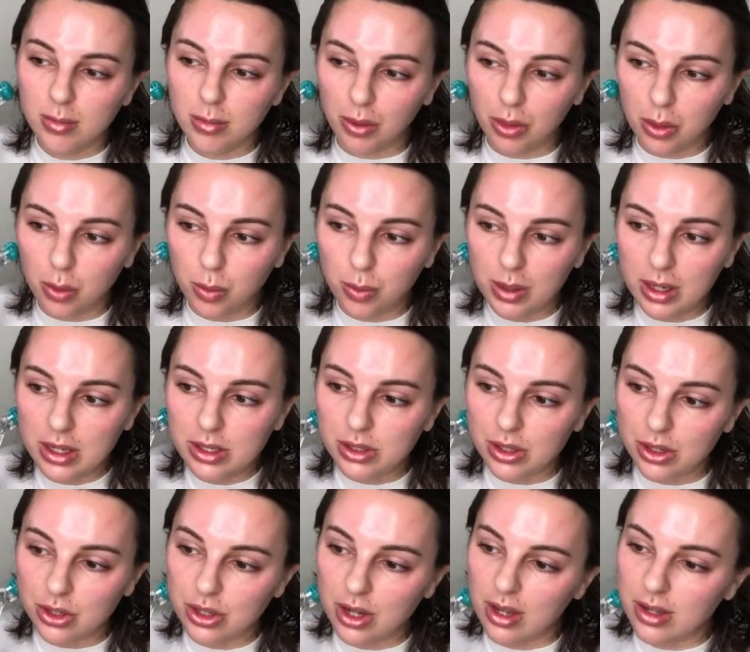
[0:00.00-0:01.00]
but the
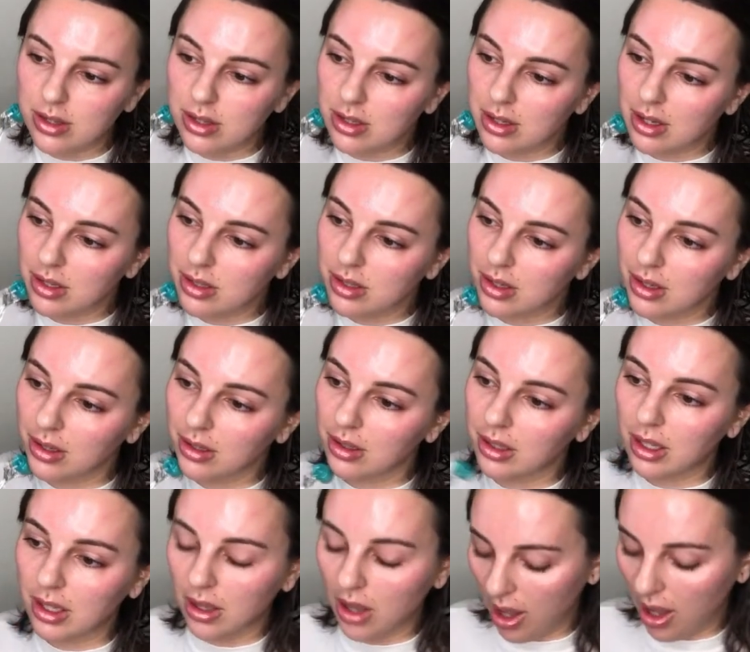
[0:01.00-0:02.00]
research hasn't
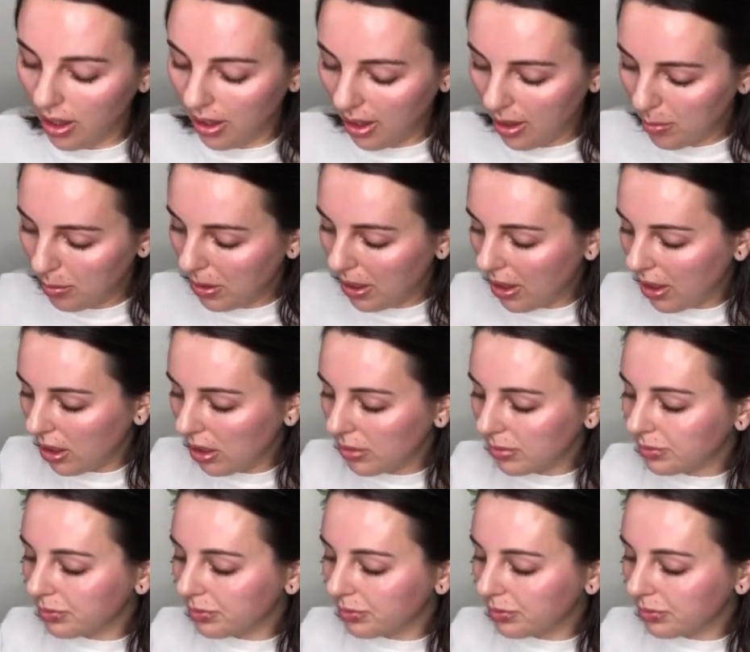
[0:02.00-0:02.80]
necessarily caught up yet.